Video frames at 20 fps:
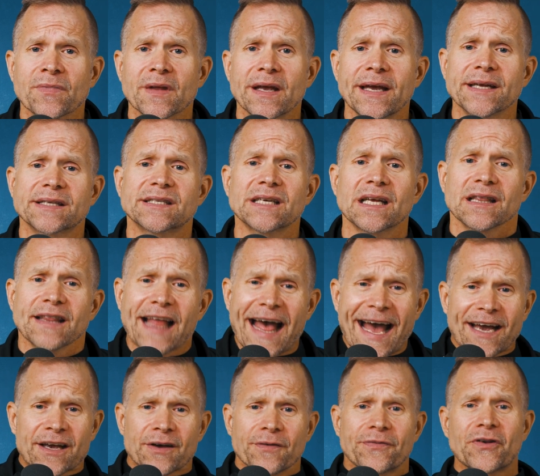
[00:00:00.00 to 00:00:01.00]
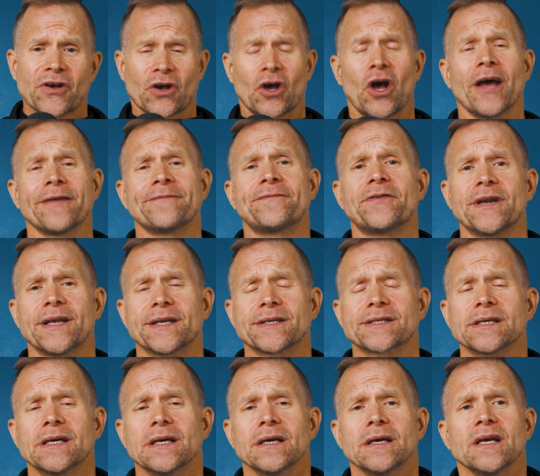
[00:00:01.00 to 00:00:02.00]
It's a lack of
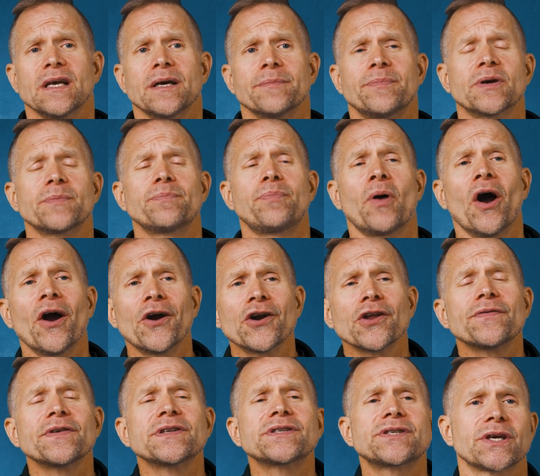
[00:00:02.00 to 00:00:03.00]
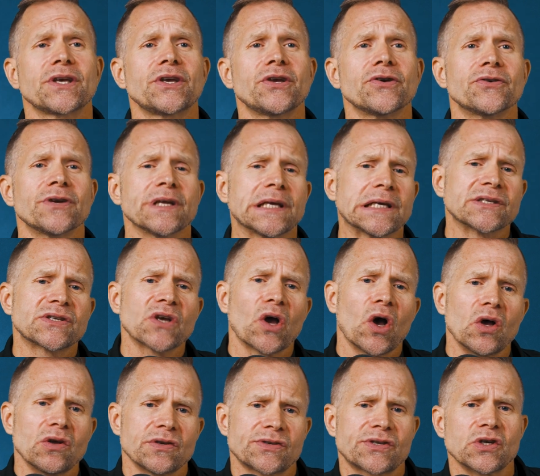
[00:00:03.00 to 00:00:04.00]
confidence. But part of insecurity is
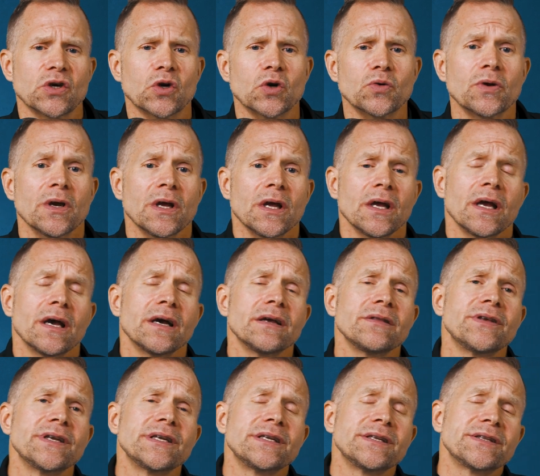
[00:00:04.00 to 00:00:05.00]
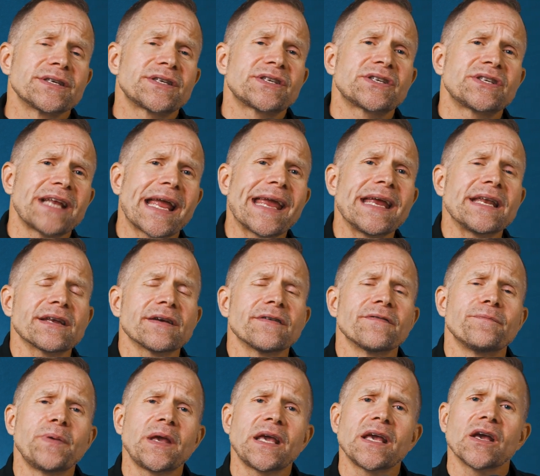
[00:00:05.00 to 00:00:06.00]
also the state
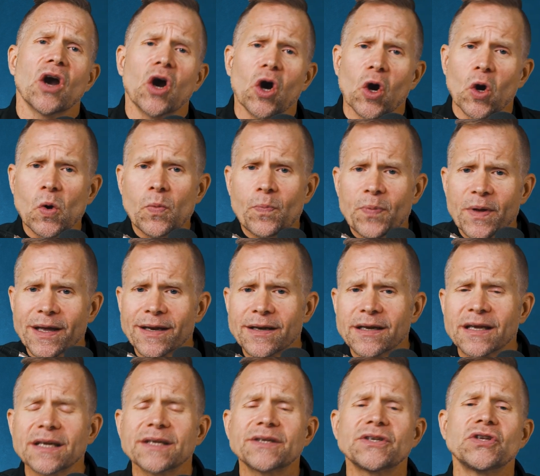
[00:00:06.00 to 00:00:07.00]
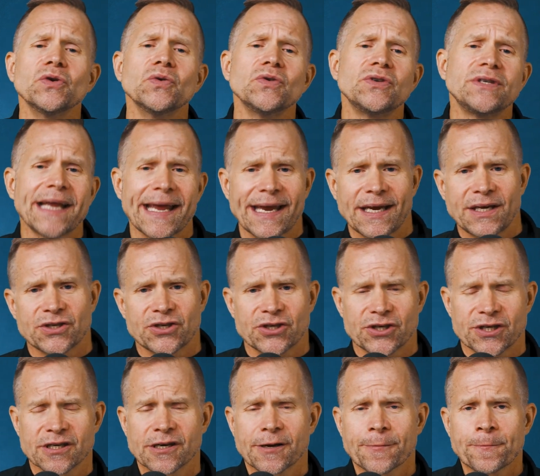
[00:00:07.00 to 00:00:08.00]
of being open to
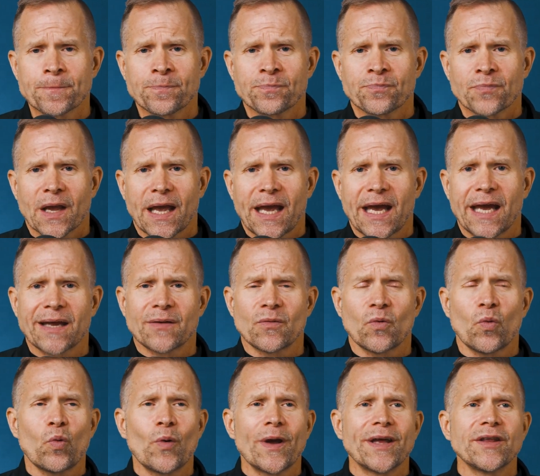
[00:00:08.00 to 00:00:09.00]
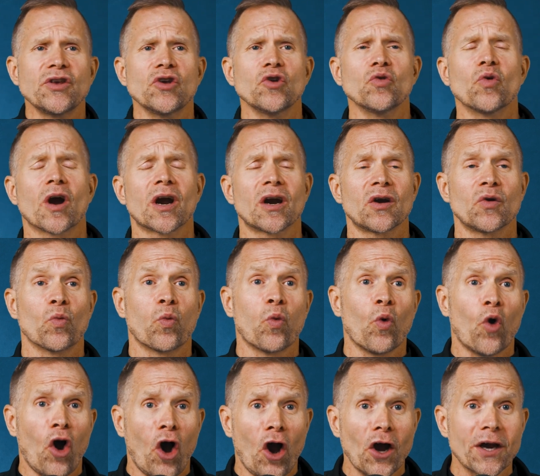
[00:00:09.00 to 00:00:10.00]
danger. And when you are
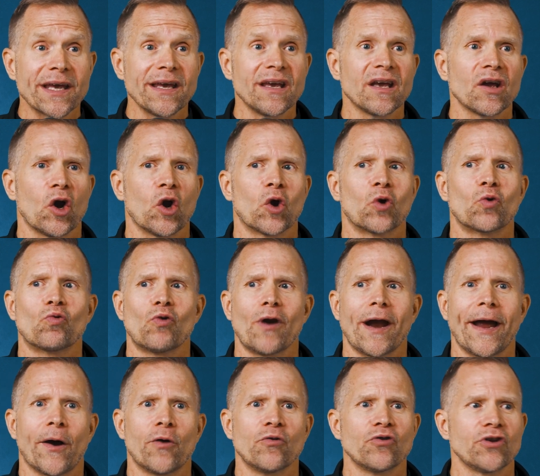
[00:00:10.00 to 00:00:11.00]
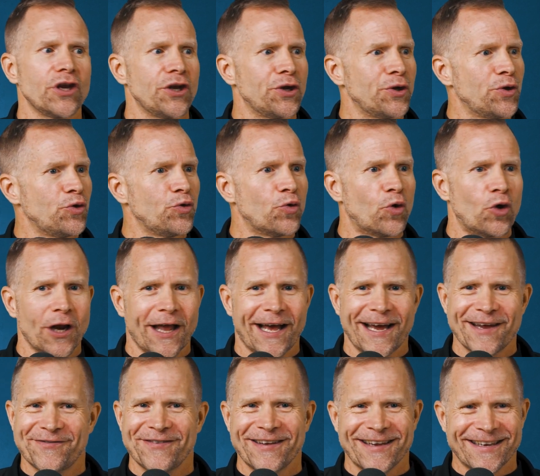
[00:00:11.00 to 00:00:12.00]
walking around in your
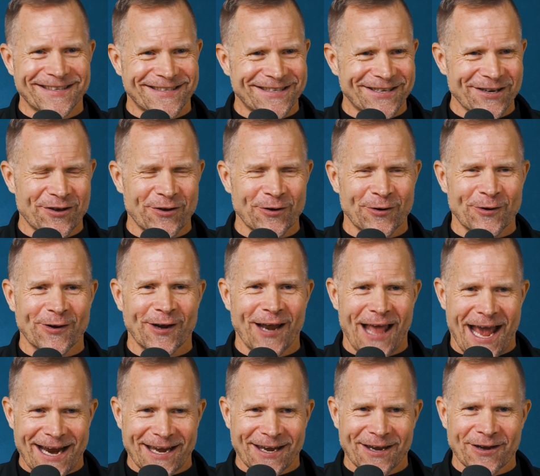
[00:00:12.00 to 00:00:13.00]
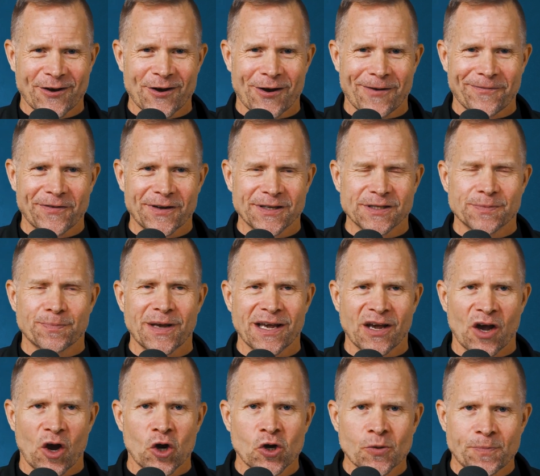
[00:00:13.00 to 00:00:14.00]
life insecure, lacking confidence,
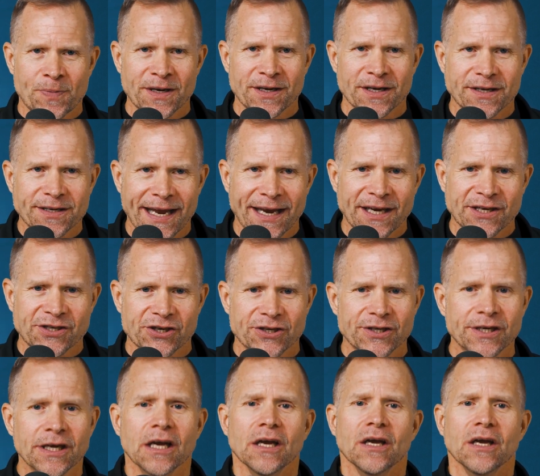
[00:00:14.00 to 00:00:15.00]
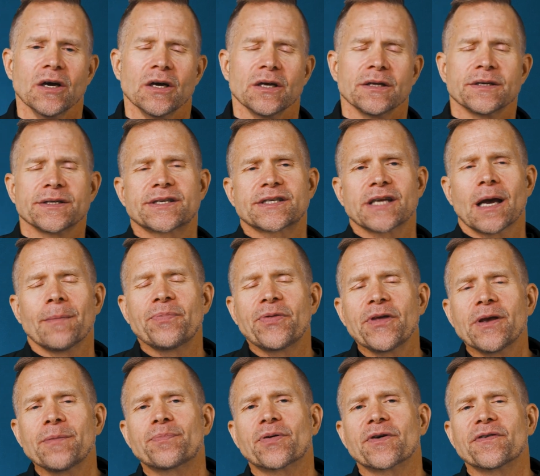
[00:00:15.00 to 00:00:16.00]
being open to danger,
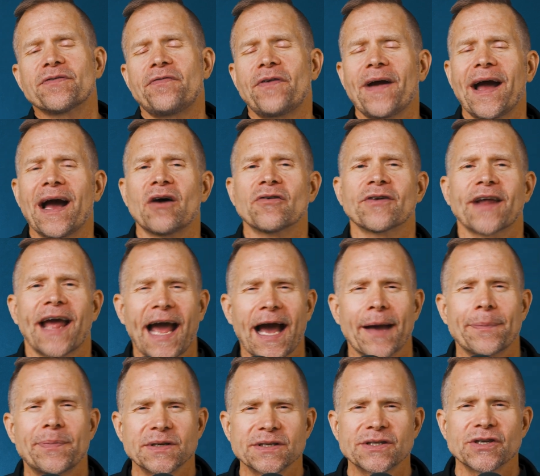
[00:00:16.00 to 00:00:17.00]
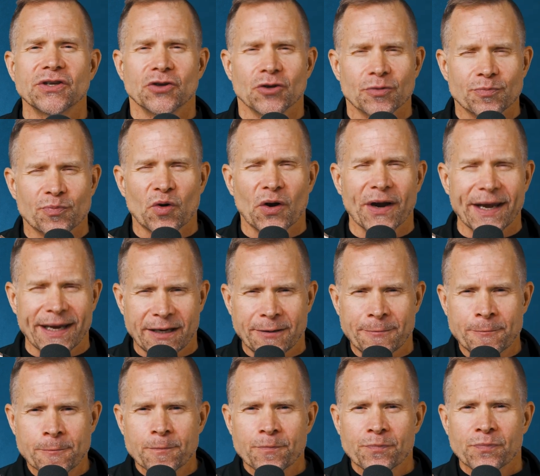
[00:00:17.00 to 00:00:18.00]
something profound happens in your brain.
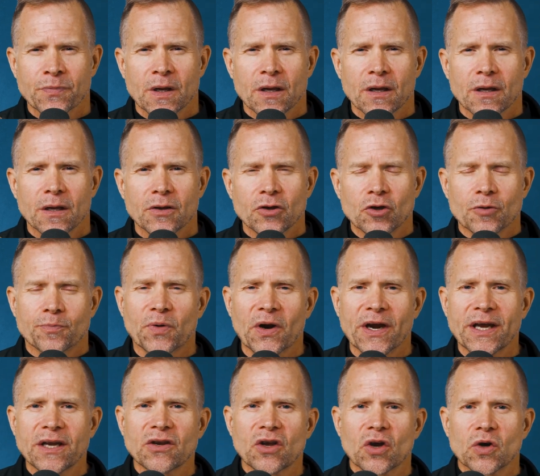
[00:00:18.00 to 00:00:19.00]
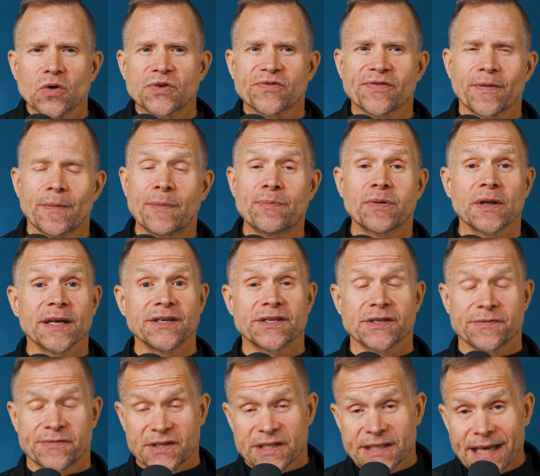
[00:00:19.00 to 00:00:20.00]
Your brain goes from a place
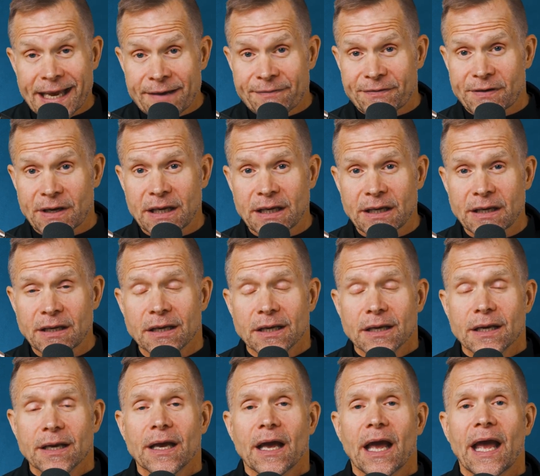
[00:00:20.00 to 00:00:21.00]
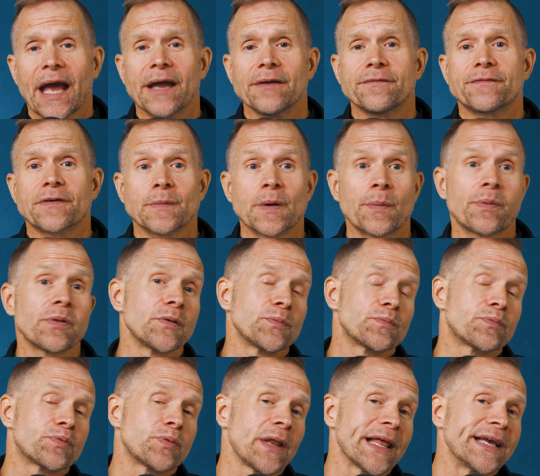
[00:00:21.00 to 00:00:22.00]
of safety and from a
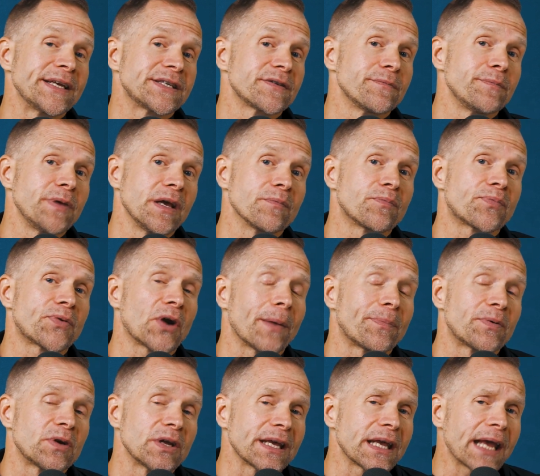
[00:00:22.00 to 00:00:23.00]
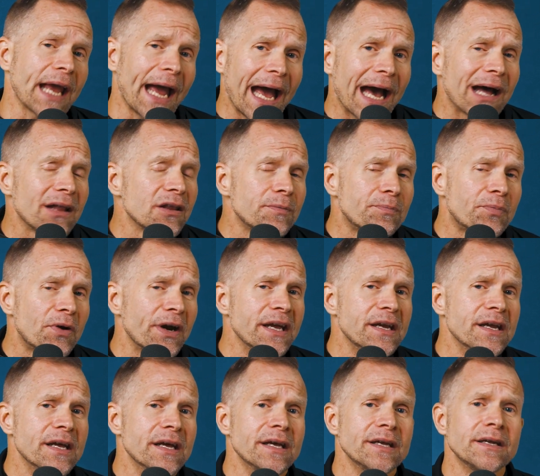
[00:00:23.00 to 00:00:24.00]
place of being properly
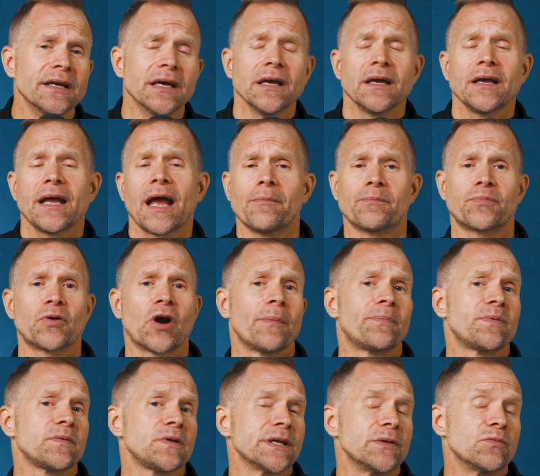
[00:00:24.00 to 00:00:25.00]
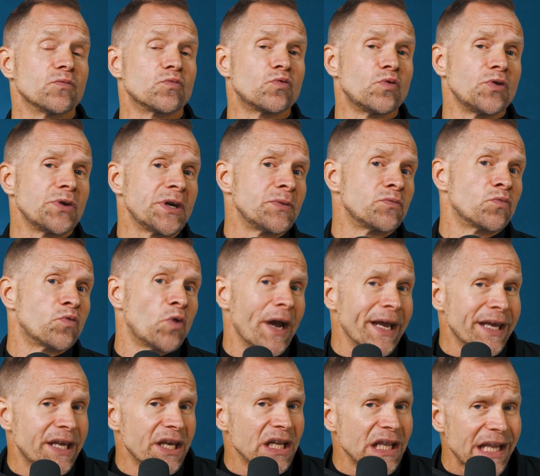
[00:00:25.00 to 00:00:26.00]
calibrated and properly
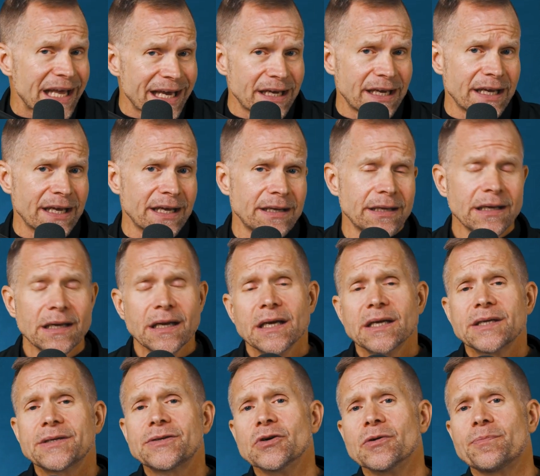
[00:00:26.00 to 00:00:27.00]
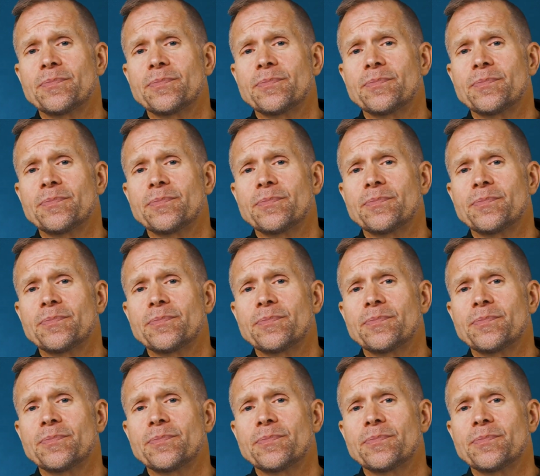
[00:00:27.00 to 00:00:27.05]
regulated to a